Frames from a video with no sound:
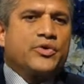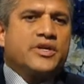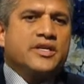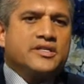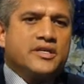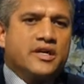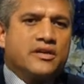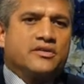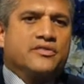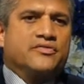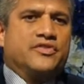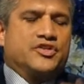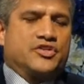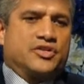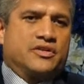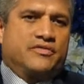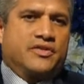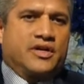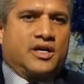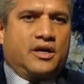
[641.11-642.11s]
retail
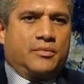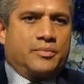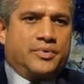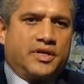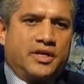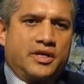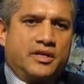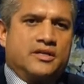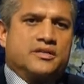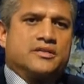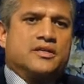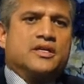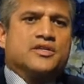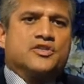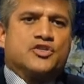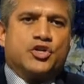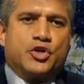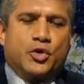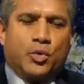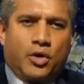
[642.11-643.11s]
division of the company
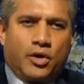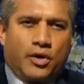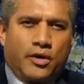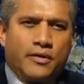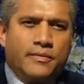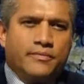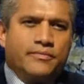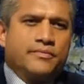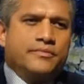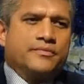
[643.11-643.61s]
is newer,